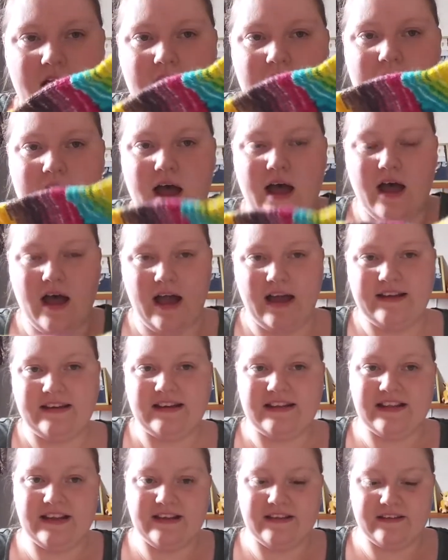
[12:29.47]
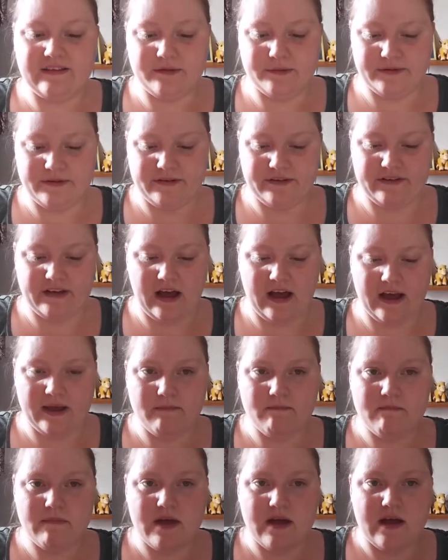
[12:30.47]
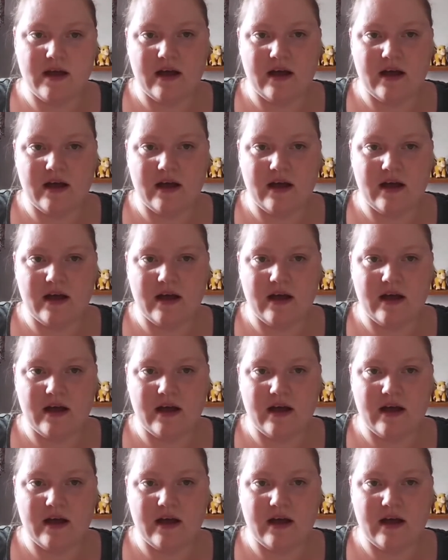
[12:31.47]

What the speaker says: I did these 2 at a time